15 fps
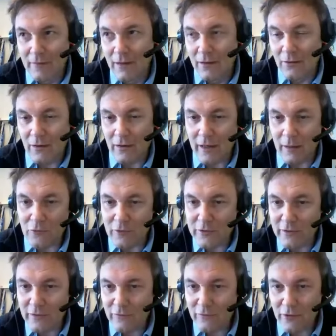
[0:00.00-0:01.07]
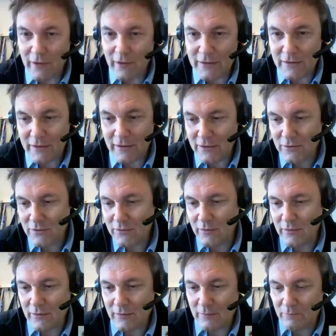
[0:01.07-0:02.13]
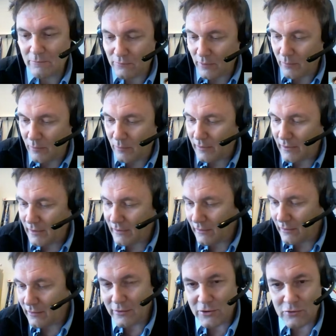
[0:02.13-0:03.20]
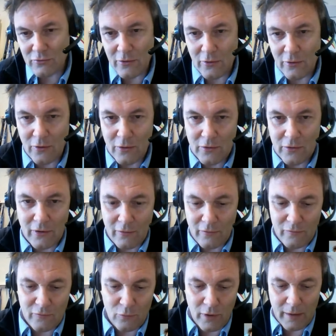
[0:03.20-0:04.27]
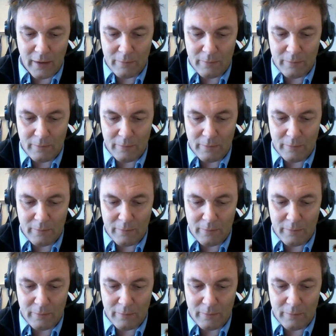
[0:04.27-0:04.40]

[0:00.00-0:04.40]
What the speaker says: Collaborative learning is probably the stronghold of why